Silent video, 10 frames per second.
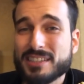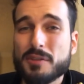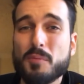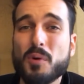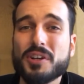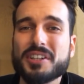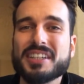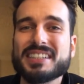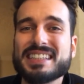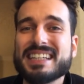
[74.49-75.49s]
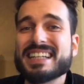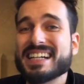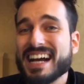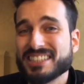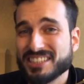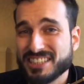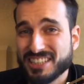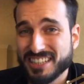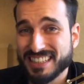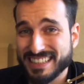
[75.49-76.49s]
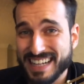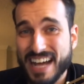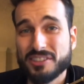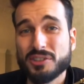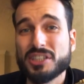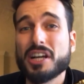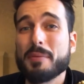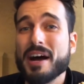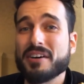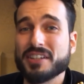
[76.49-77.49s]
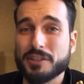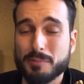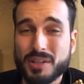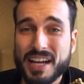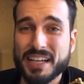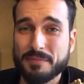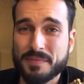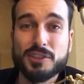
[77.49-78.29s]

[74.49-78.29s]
the more you're going to see that it actually starts to naturally come out in your playing.